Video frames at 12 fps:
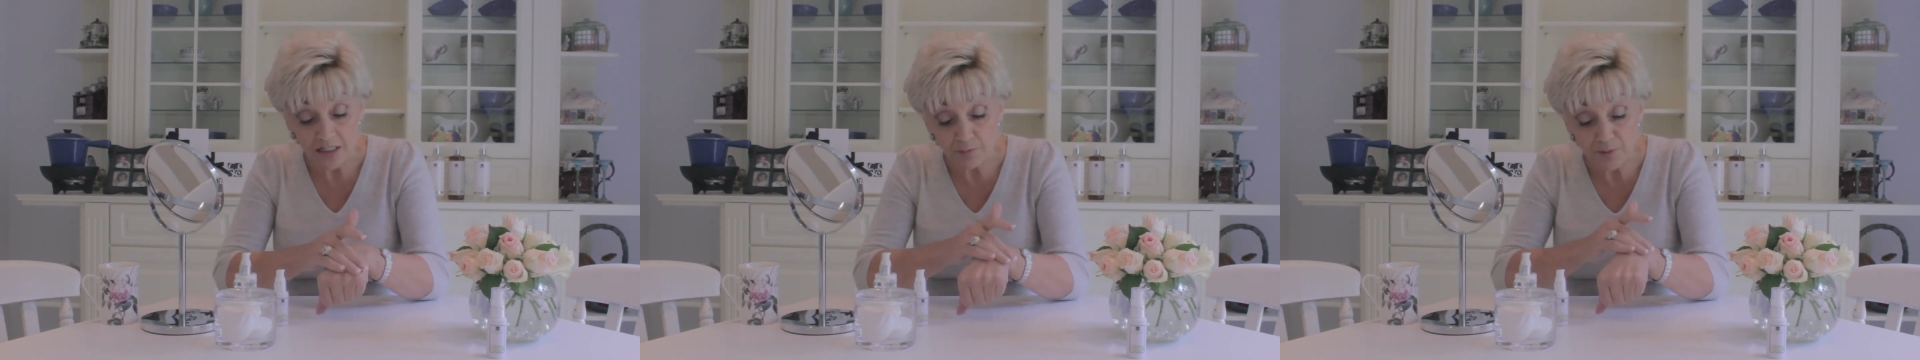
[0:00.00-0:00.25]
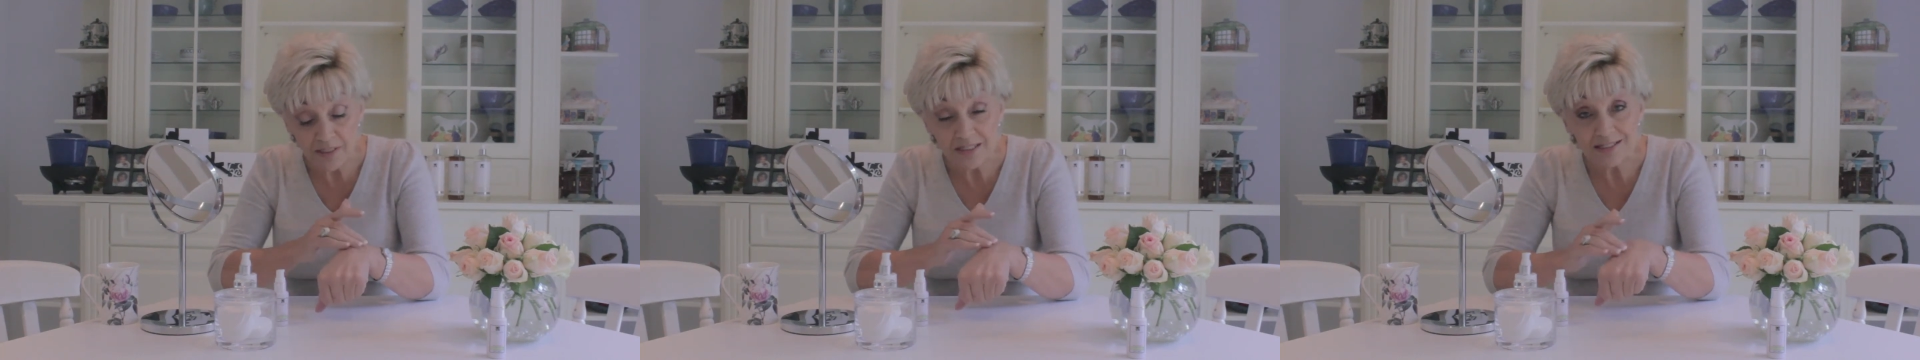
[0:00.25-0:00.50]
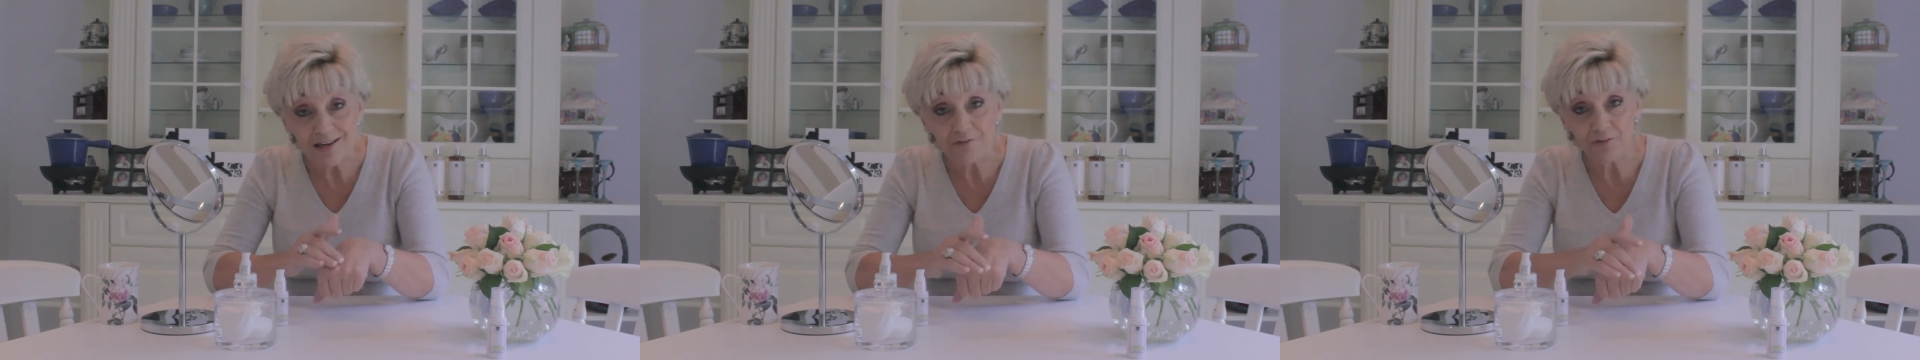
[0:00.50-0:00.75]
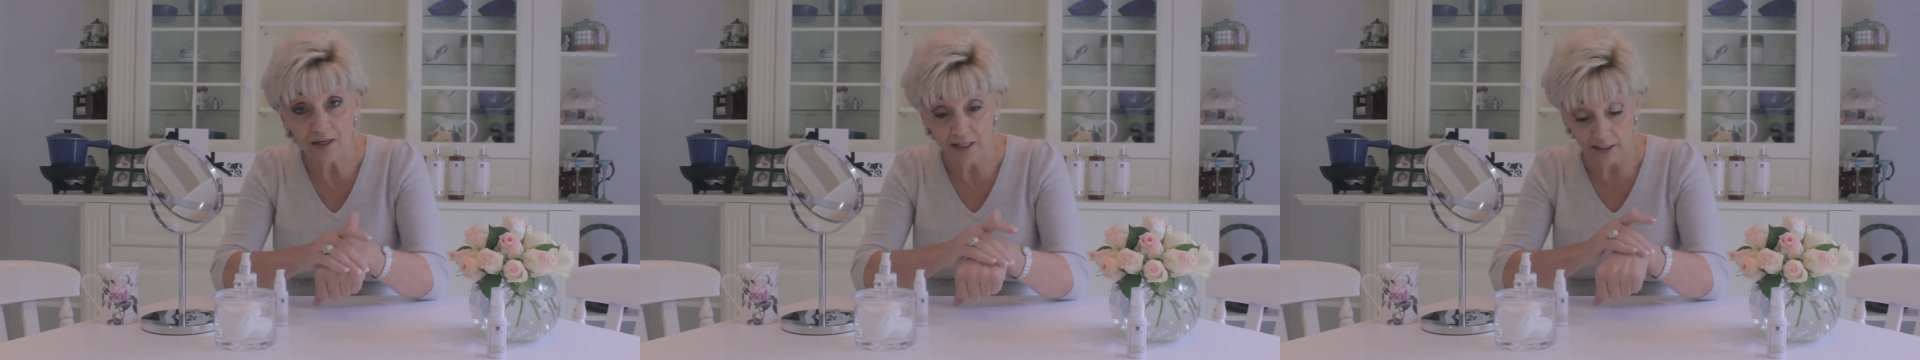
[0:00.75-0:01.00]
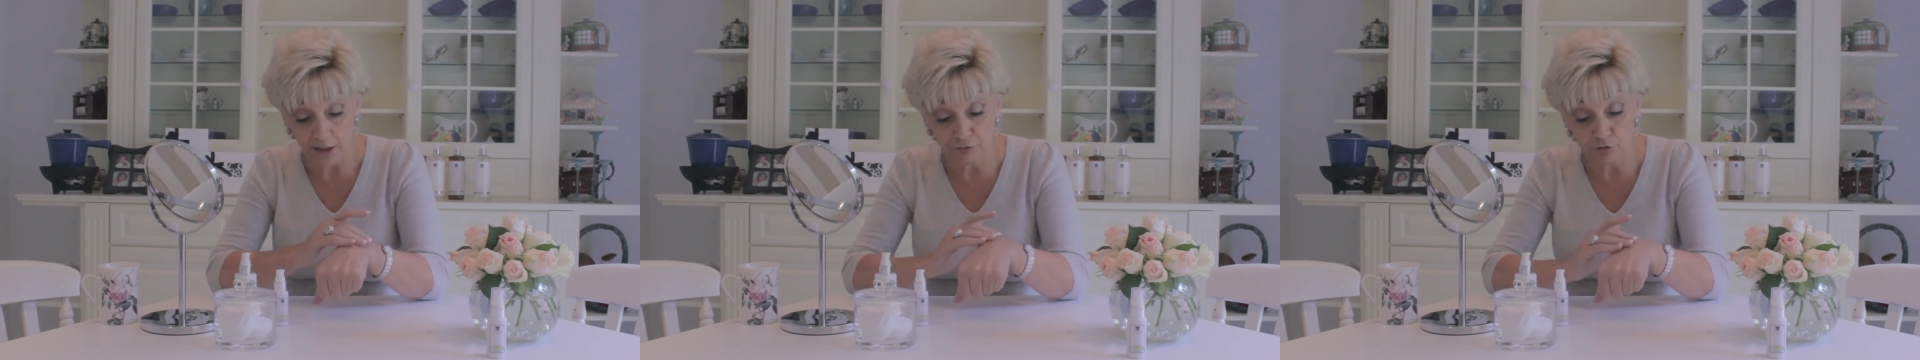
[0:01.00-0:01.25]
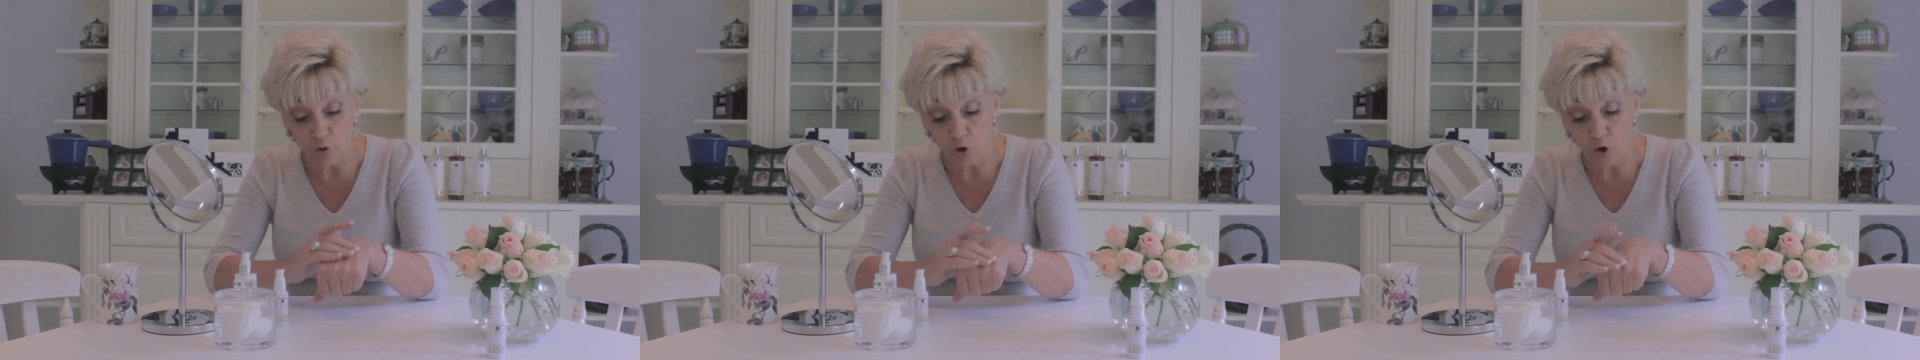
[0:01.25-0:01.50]
specifically
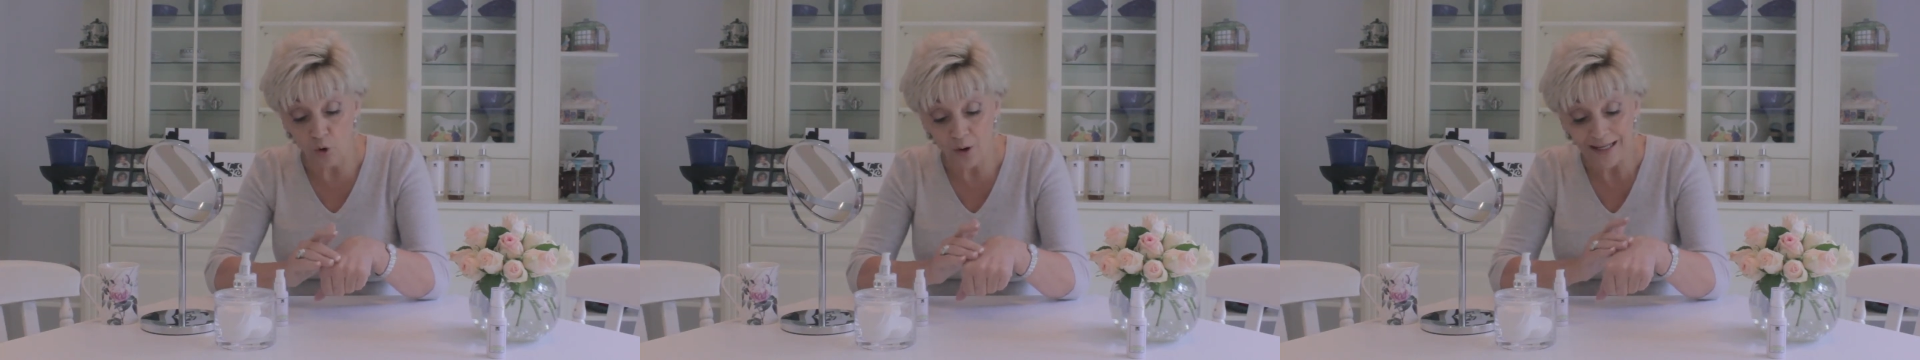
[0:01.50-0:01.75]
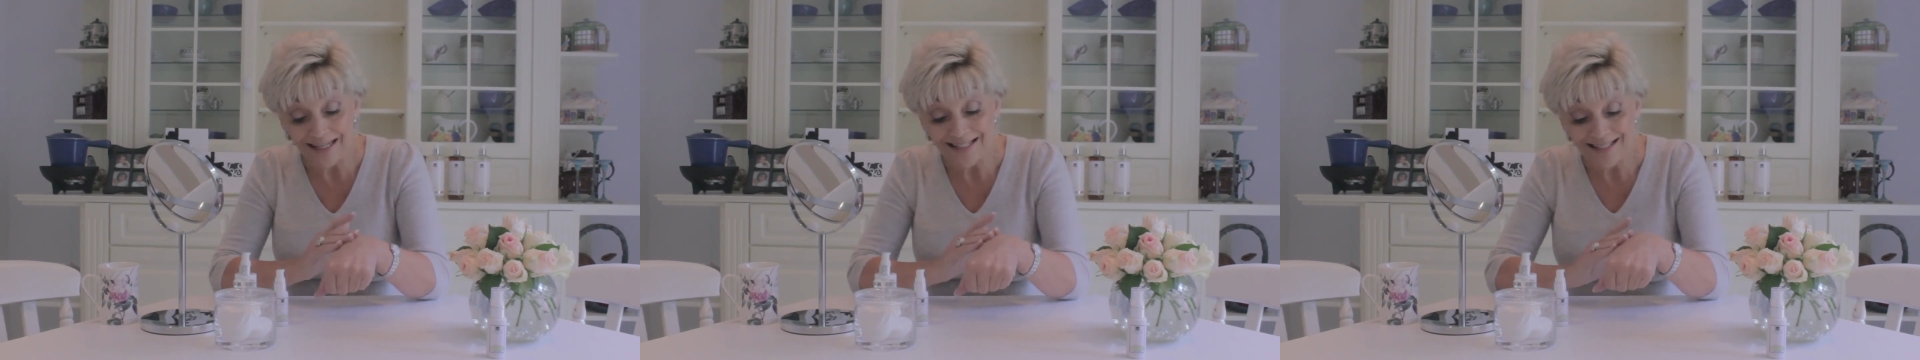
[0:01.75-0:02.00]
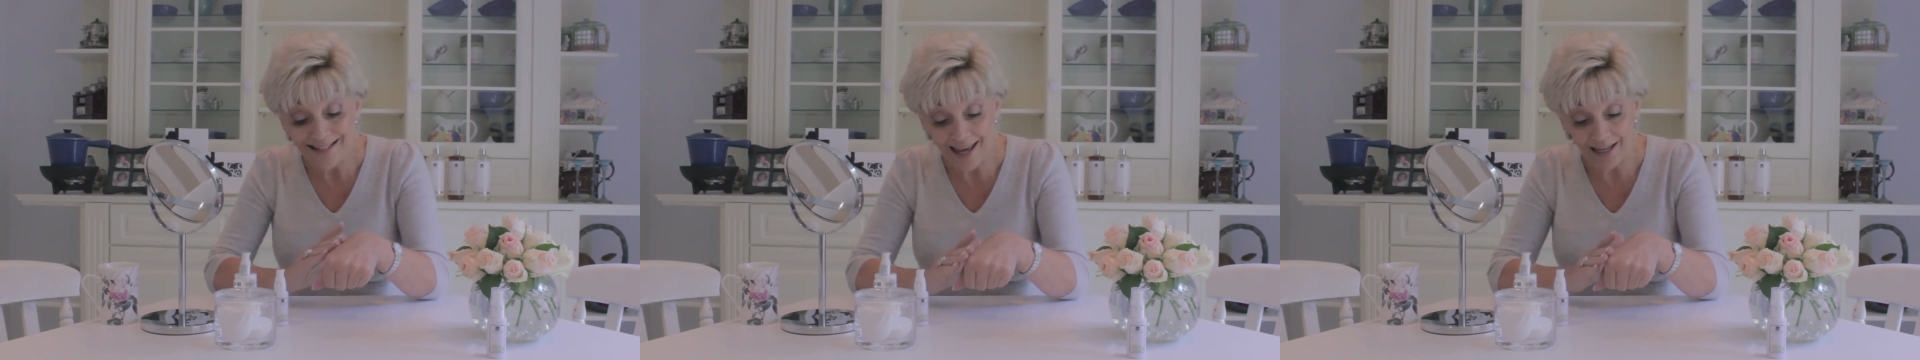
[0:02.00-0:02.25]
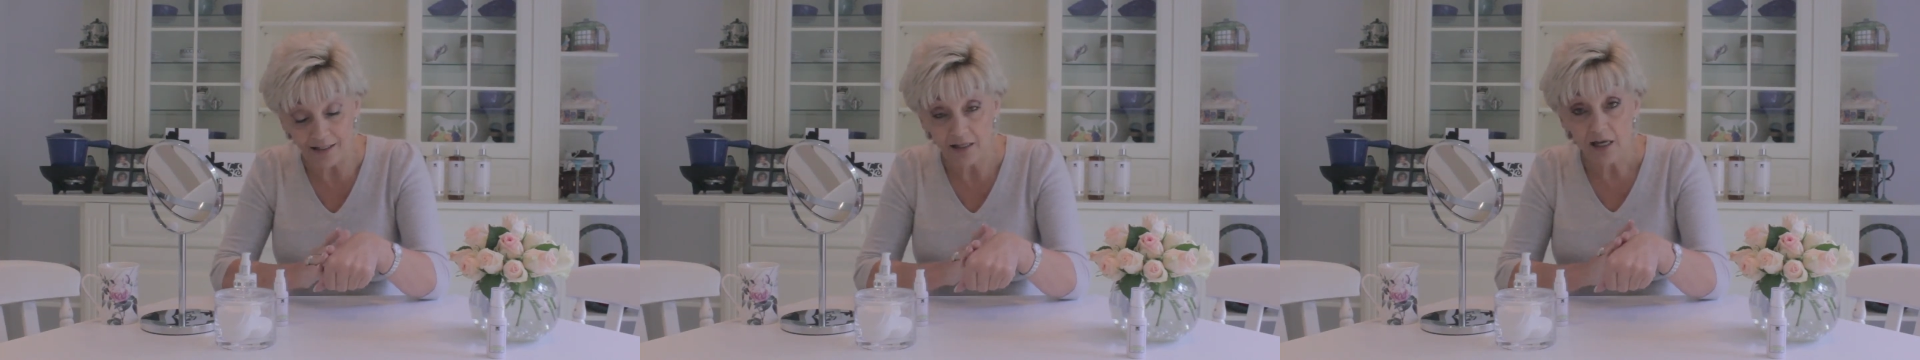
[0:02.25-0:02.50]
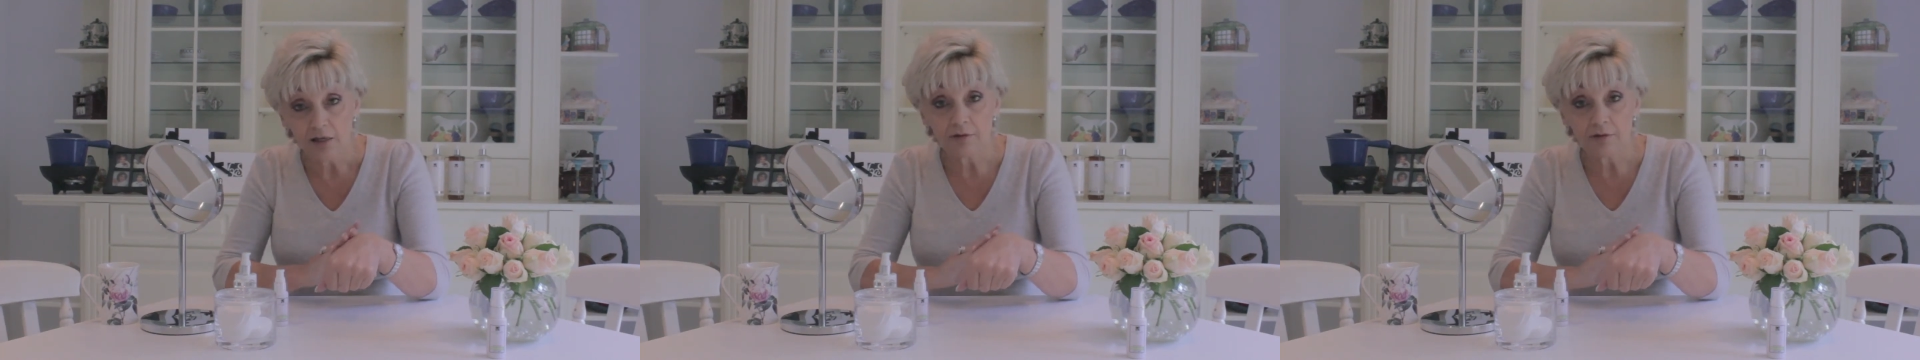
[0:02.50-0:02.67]
for oily skin